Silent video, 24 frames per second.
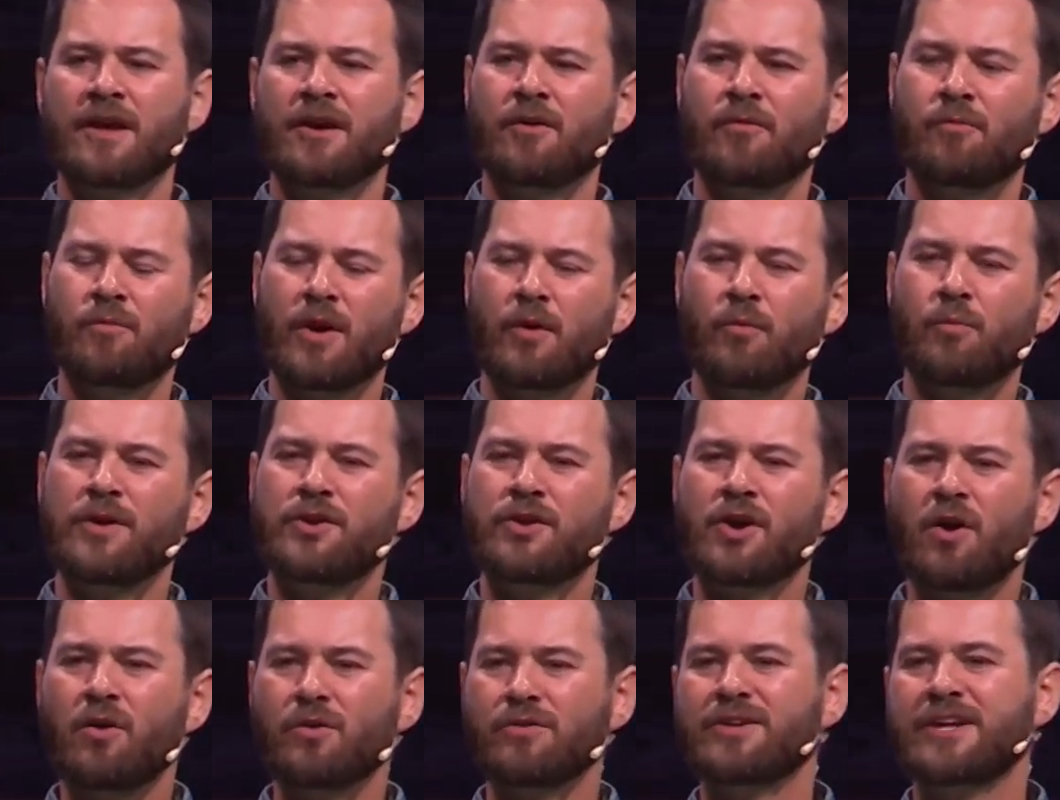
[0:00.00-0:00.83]
we
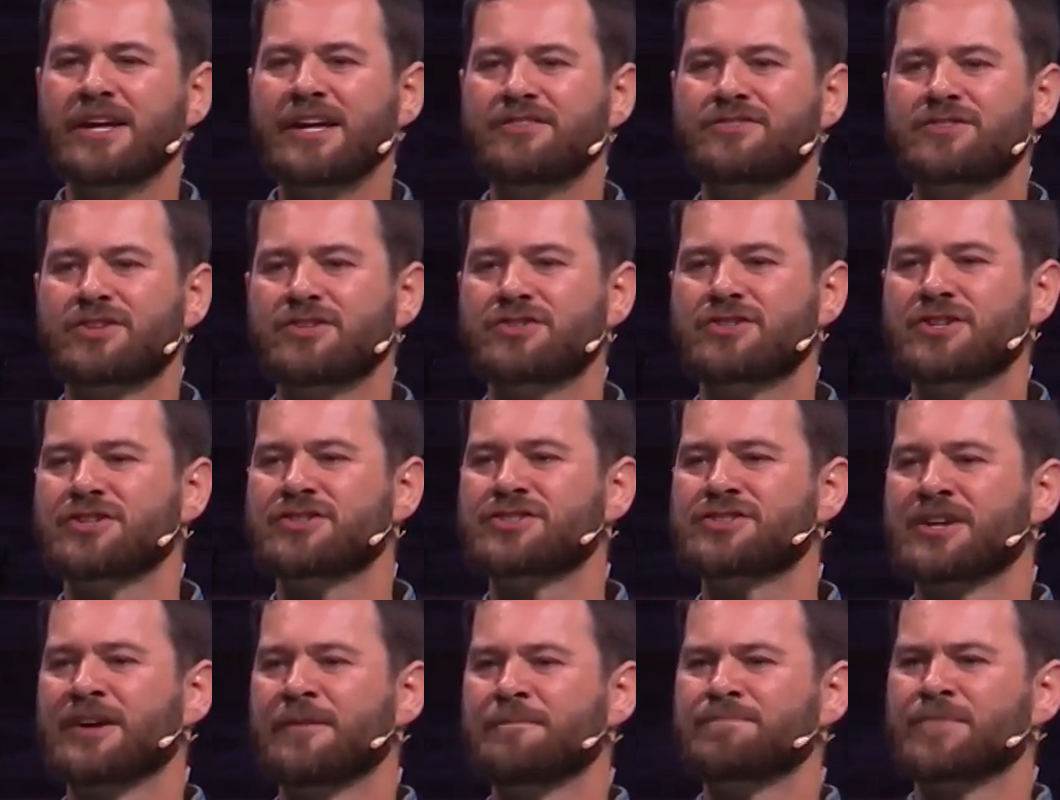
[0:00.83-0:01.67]
don't need to
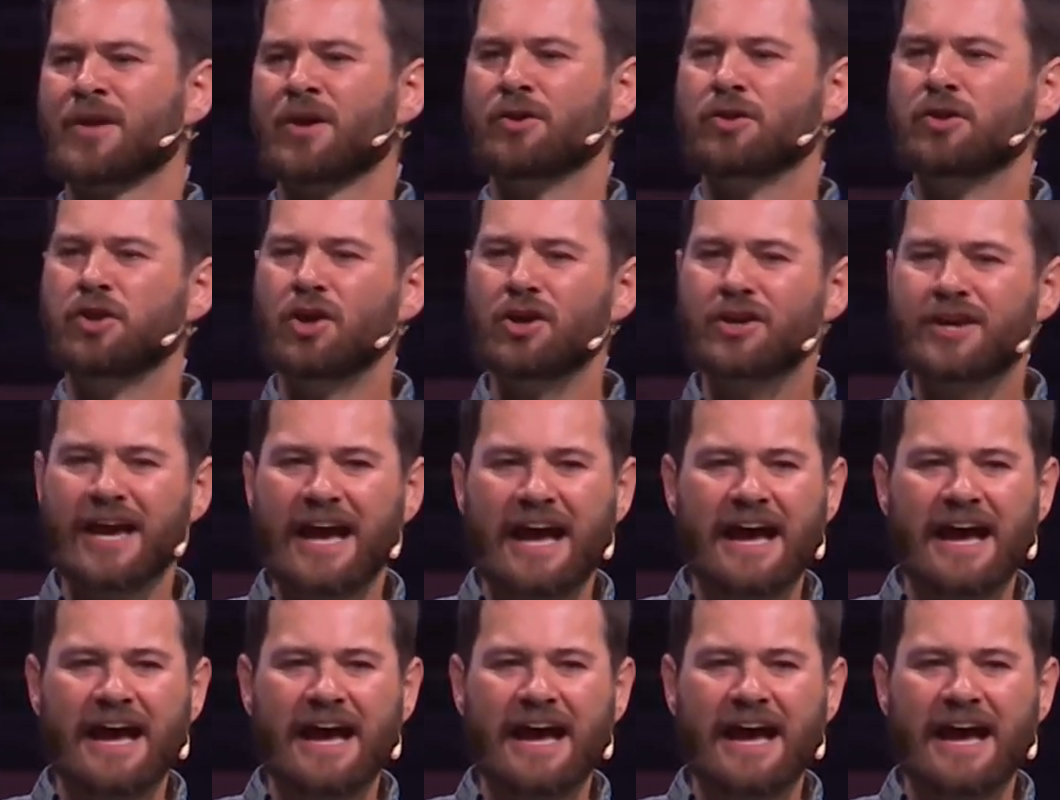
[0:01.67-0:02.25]
just look